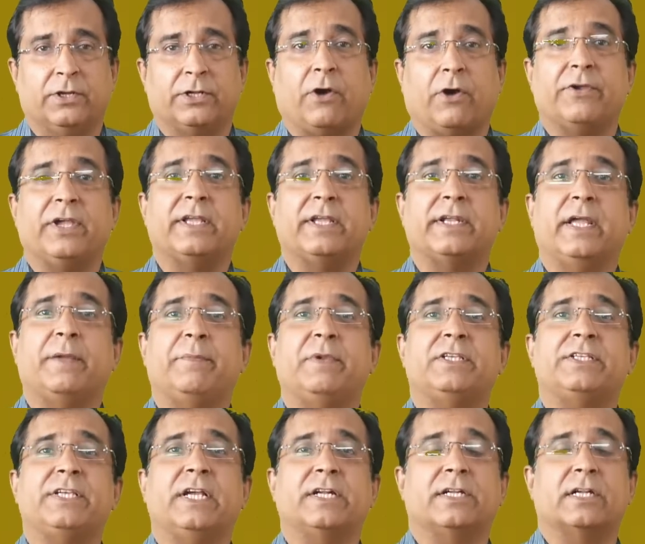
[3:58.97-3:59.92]
Now here
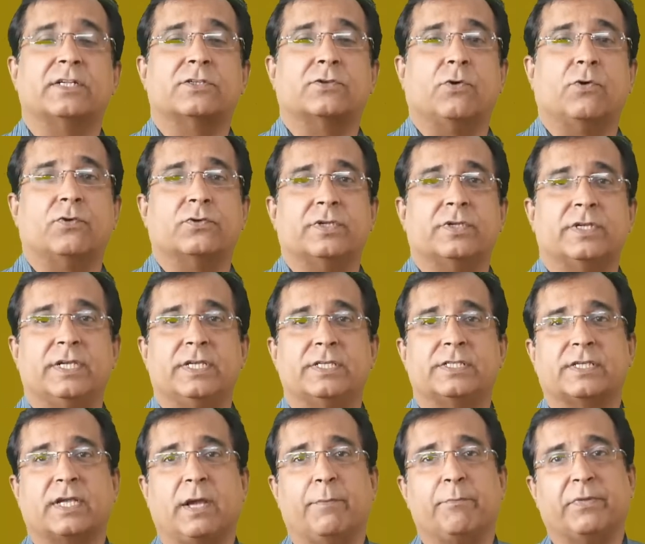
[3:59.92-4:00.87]
abc underscore
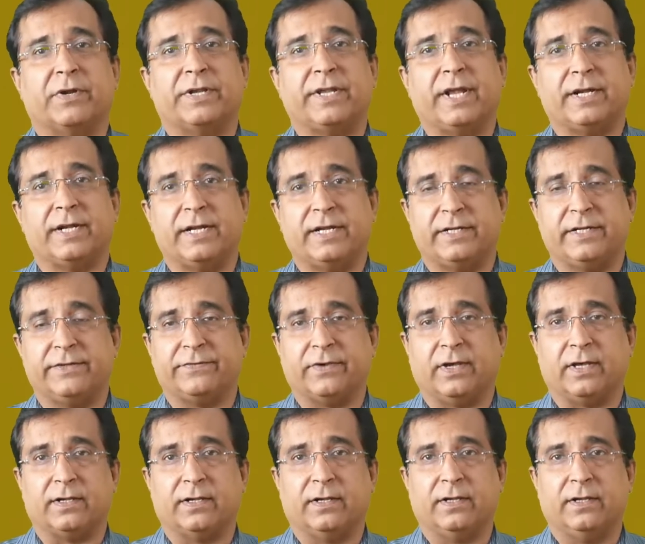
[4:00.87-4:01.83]
is company
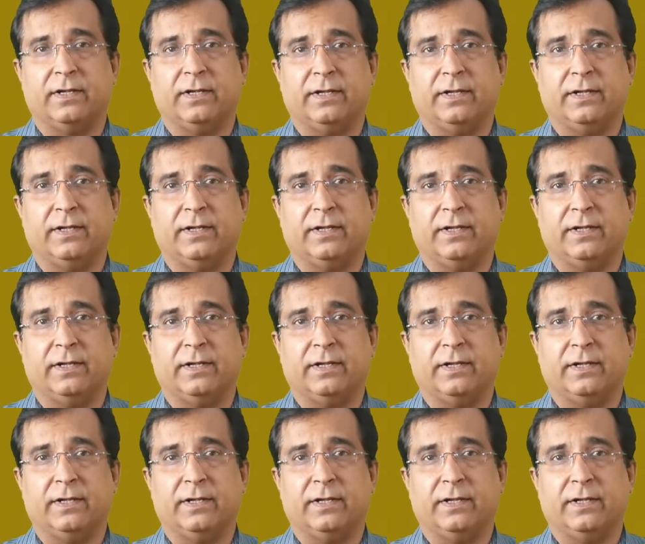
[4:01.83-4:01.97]
identifier.